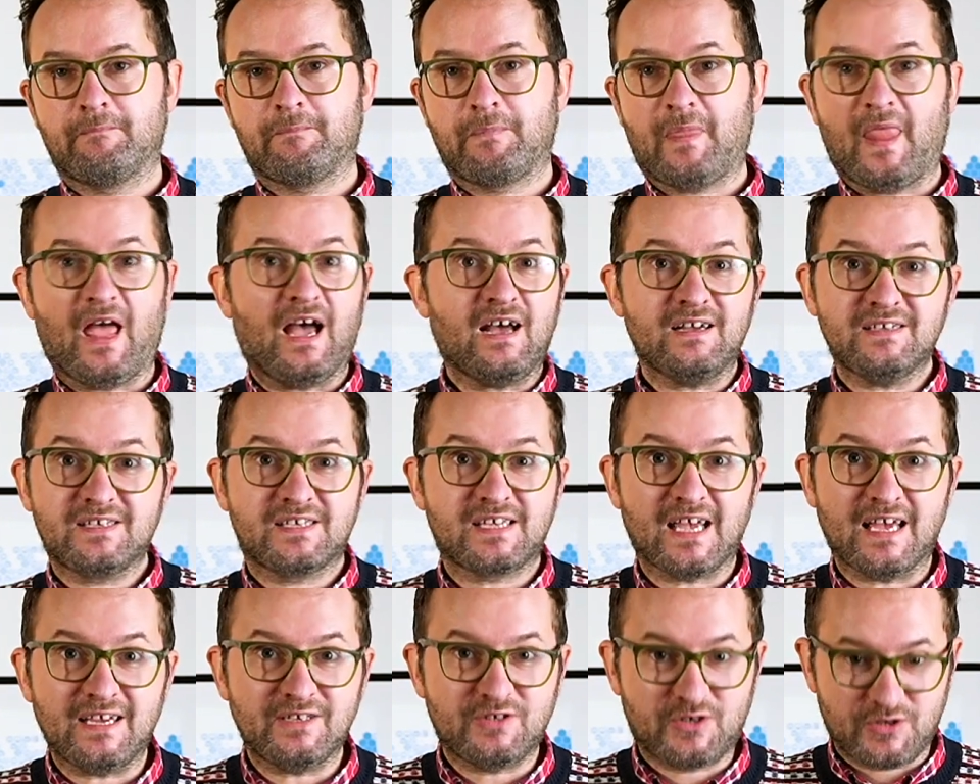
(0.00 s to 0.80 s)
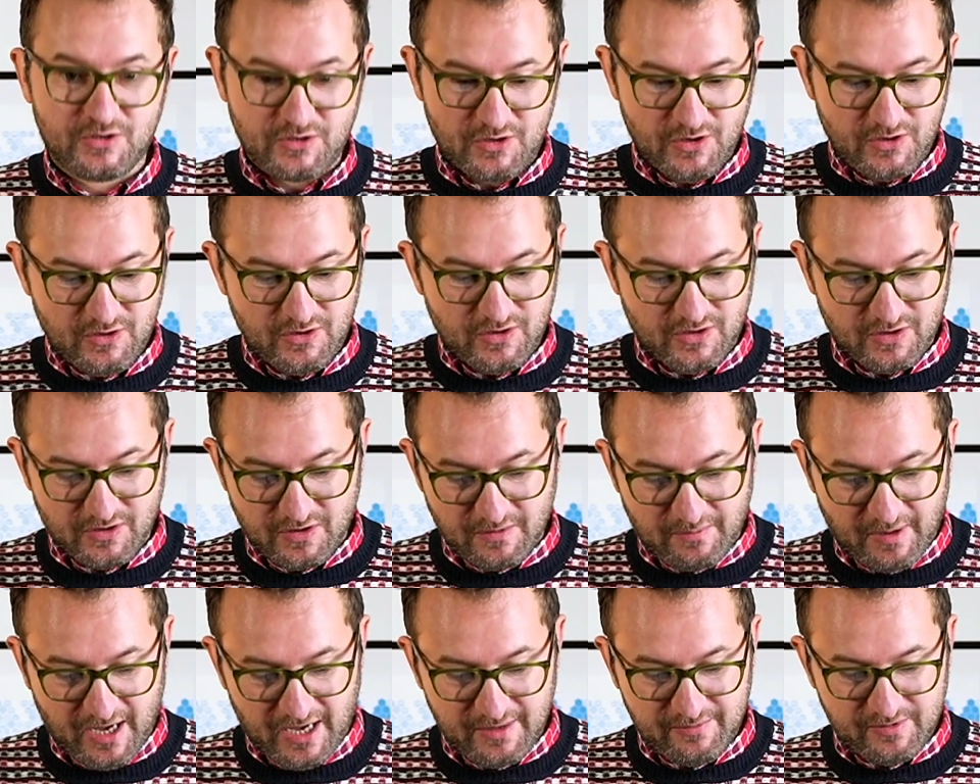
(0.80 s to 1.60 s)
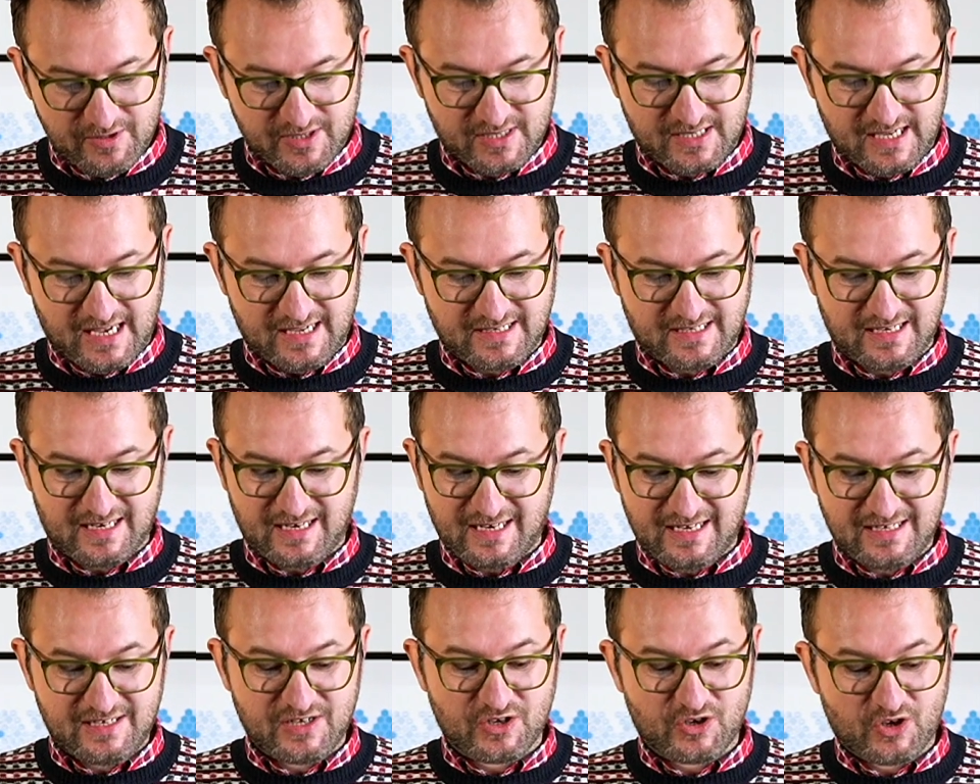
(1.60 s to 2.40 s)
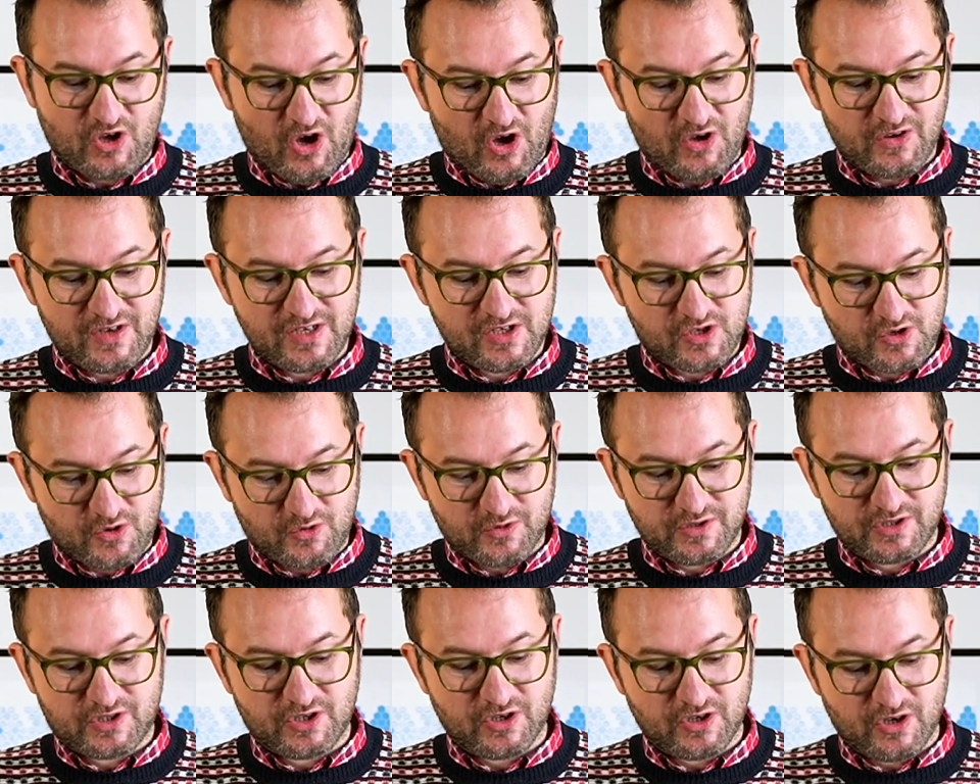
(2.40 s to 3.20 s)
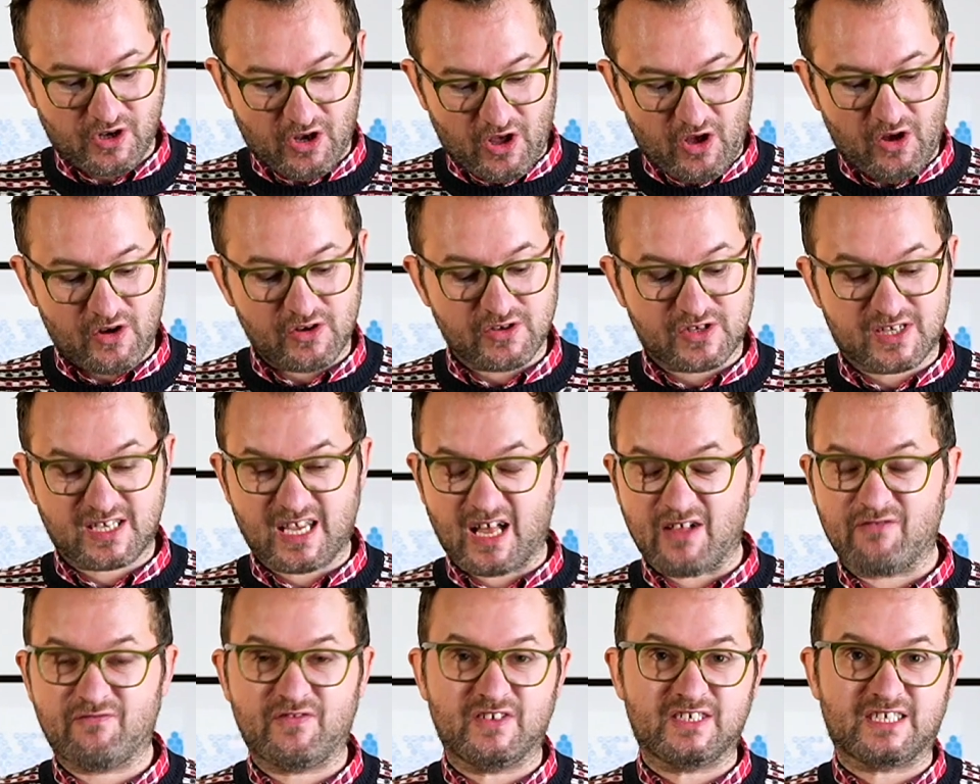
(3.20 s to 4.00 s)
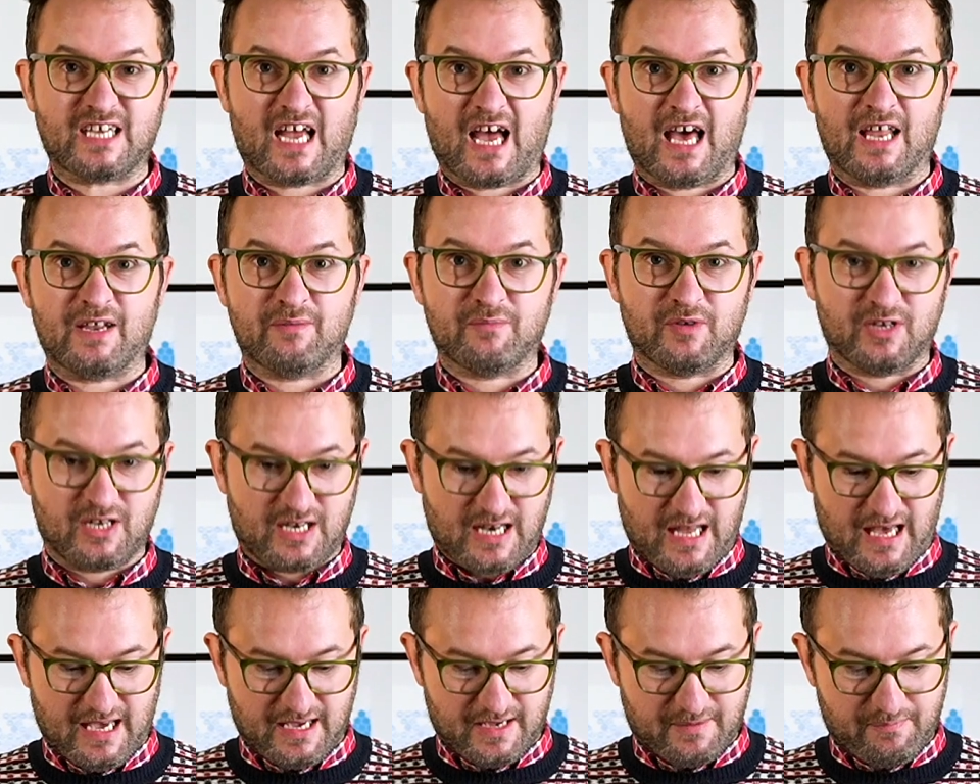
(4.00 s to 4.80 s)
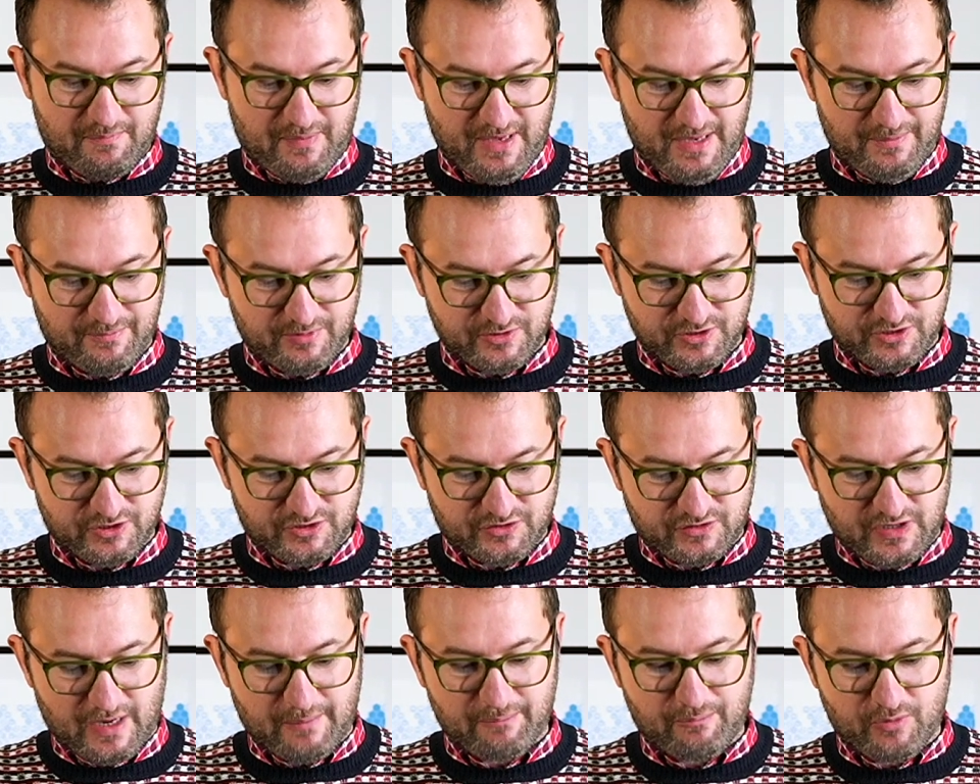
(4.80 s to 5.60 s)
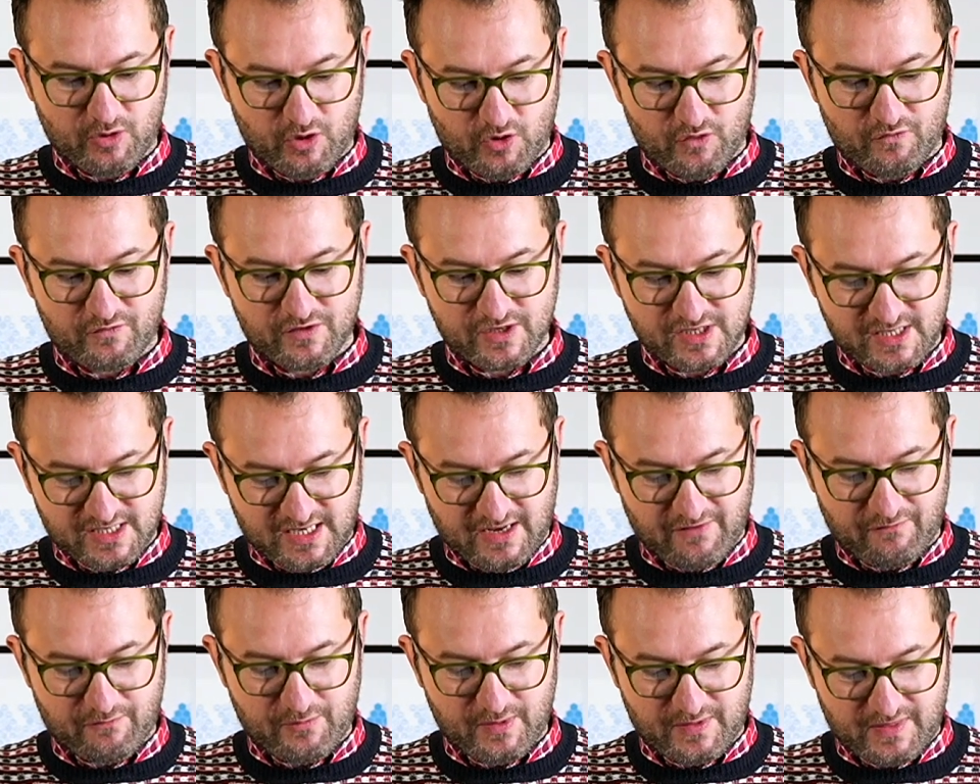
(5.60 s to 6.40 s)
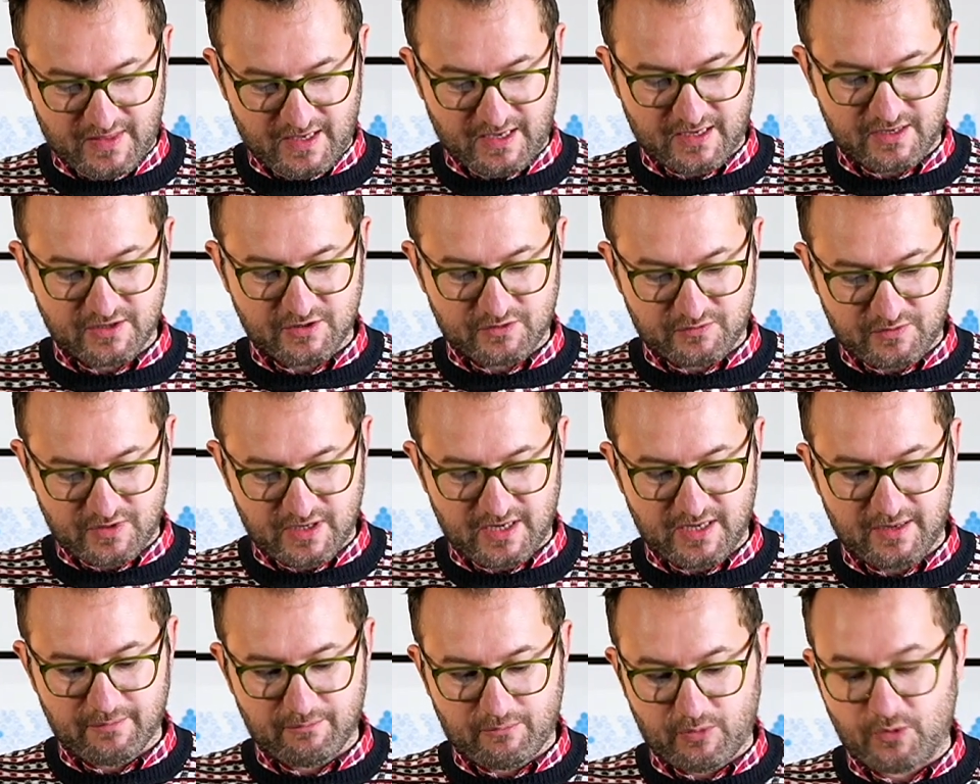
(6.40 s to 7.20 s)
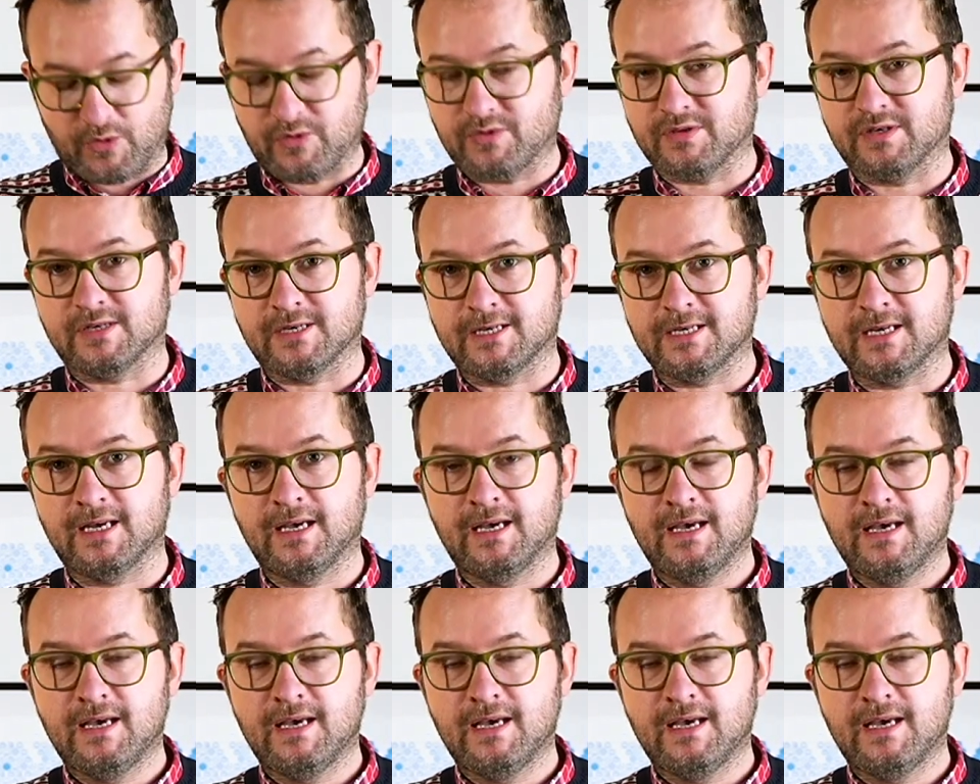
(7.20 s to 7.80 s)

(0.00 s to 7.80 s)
I say to you, and the Bible says it, listen, God is going to allow selfish animal-like people to trample over stuff we think is really important.